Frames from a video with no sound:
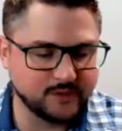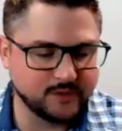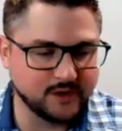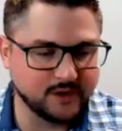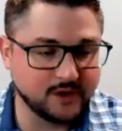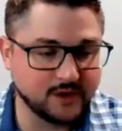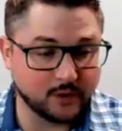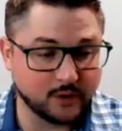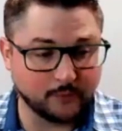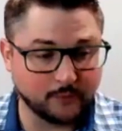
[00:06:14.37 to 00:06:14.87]

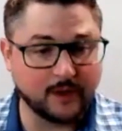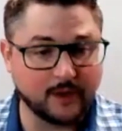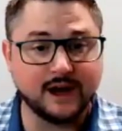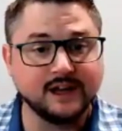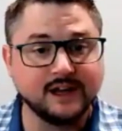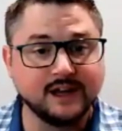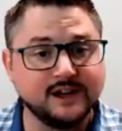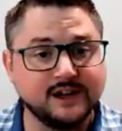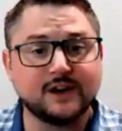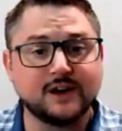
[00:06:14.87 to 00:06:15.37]
awry
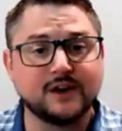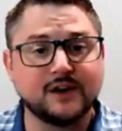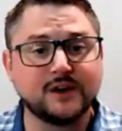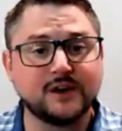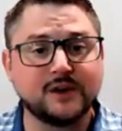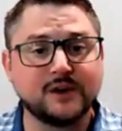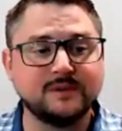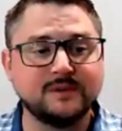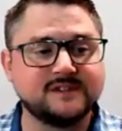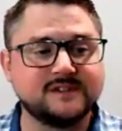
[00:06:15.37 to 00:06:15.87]
and not
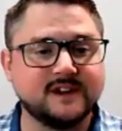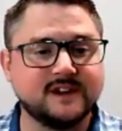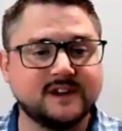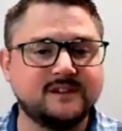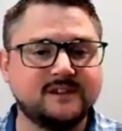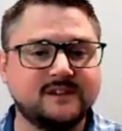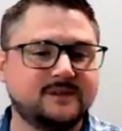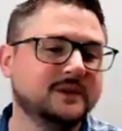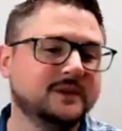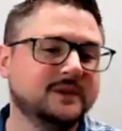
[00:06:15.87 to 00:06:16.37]
100%?
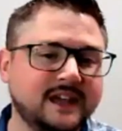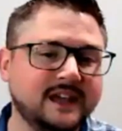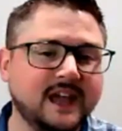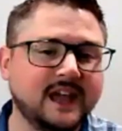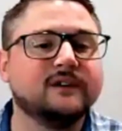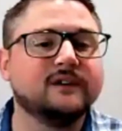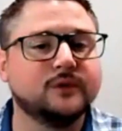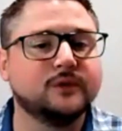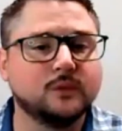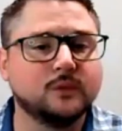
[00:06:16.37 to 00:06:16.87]
It's really
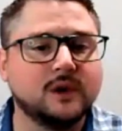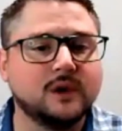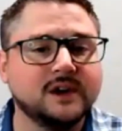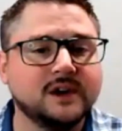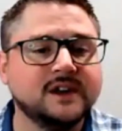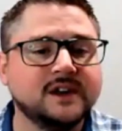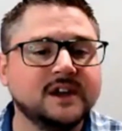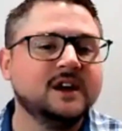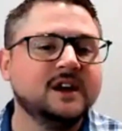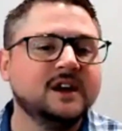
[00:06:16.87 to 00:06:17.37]

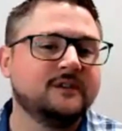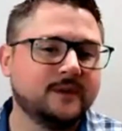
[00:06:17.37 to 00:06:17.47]
everyone.